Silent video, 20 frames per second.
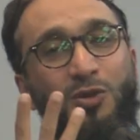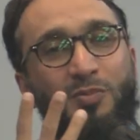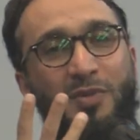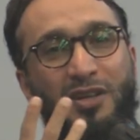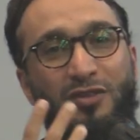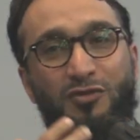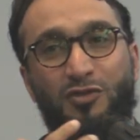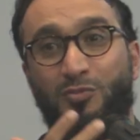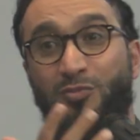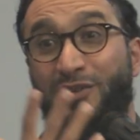an
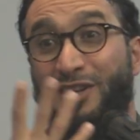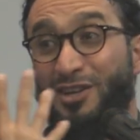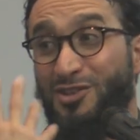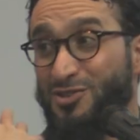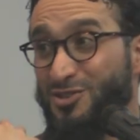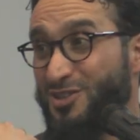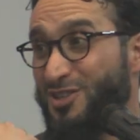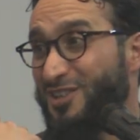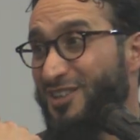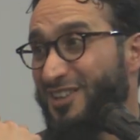old man
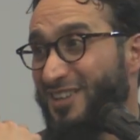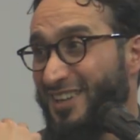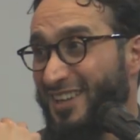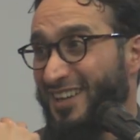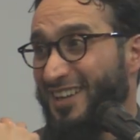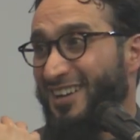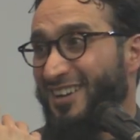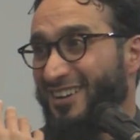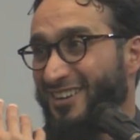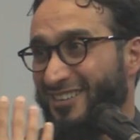from Najd,
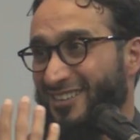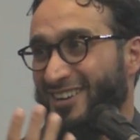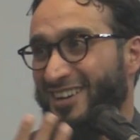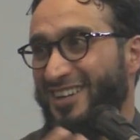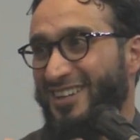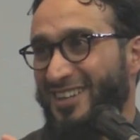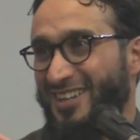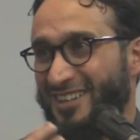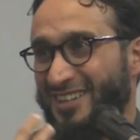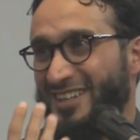
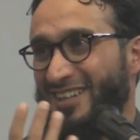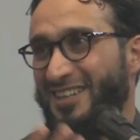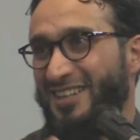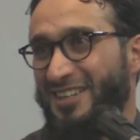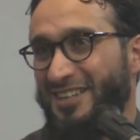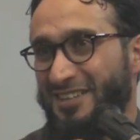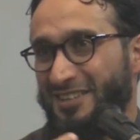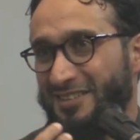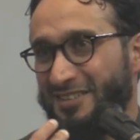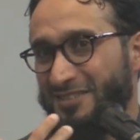right? And
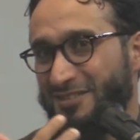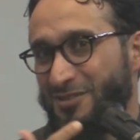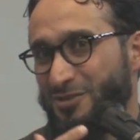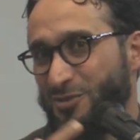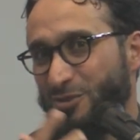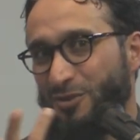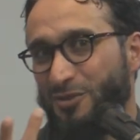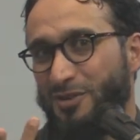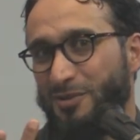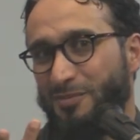he
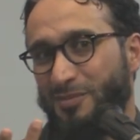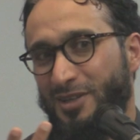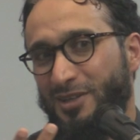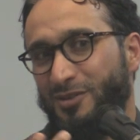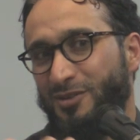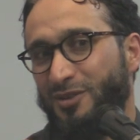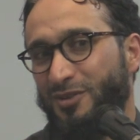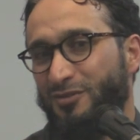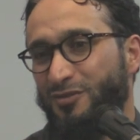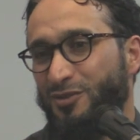told
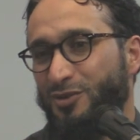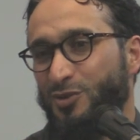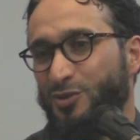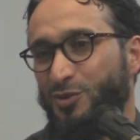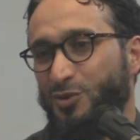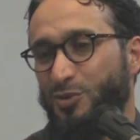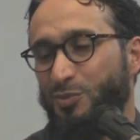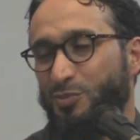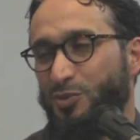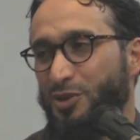them, you know,
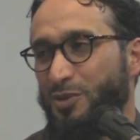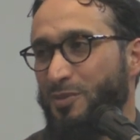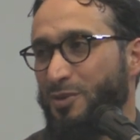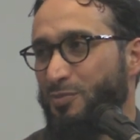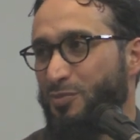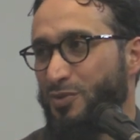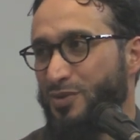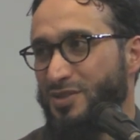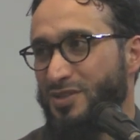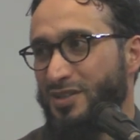if you
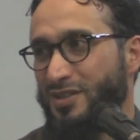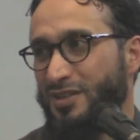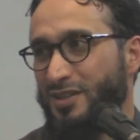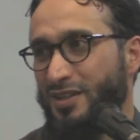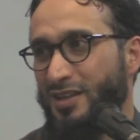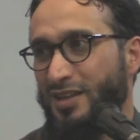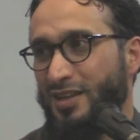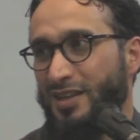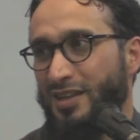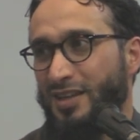put him in
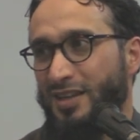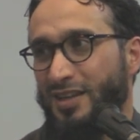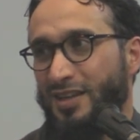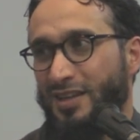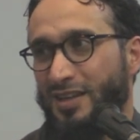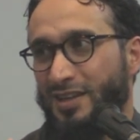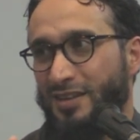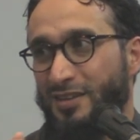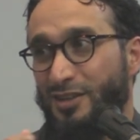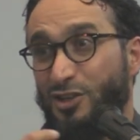prison,
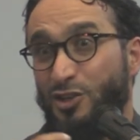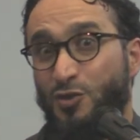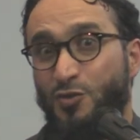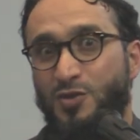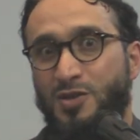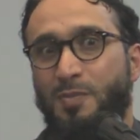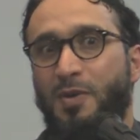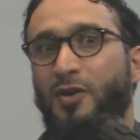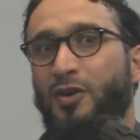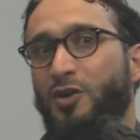the
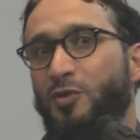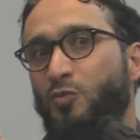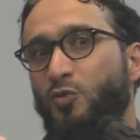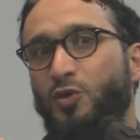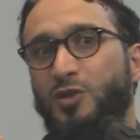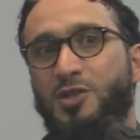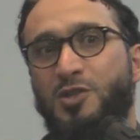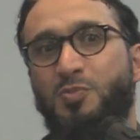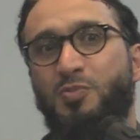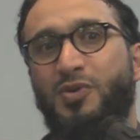news about
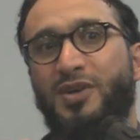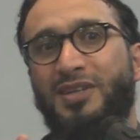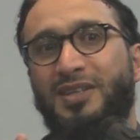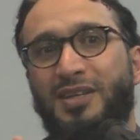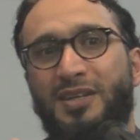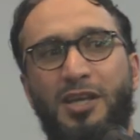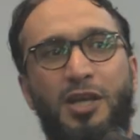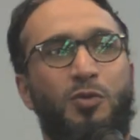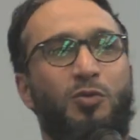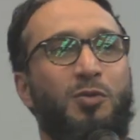him will
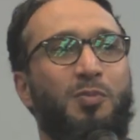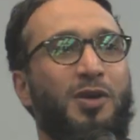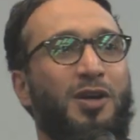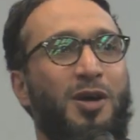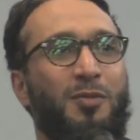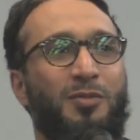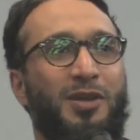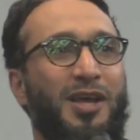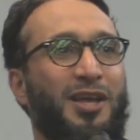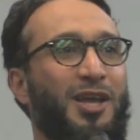spread and he
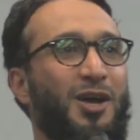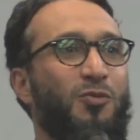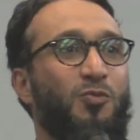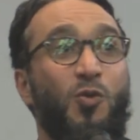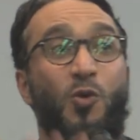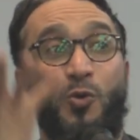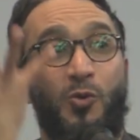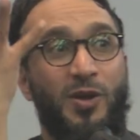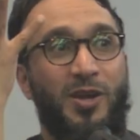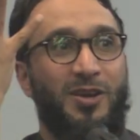will become
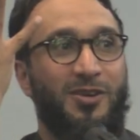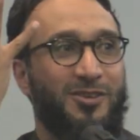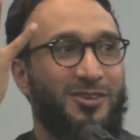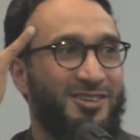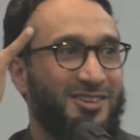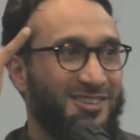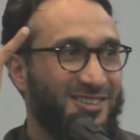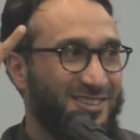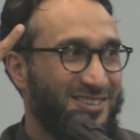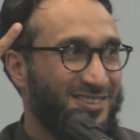like a
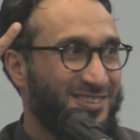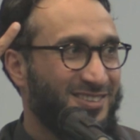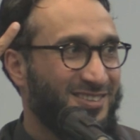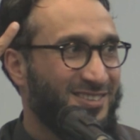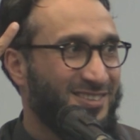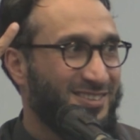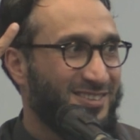warrior,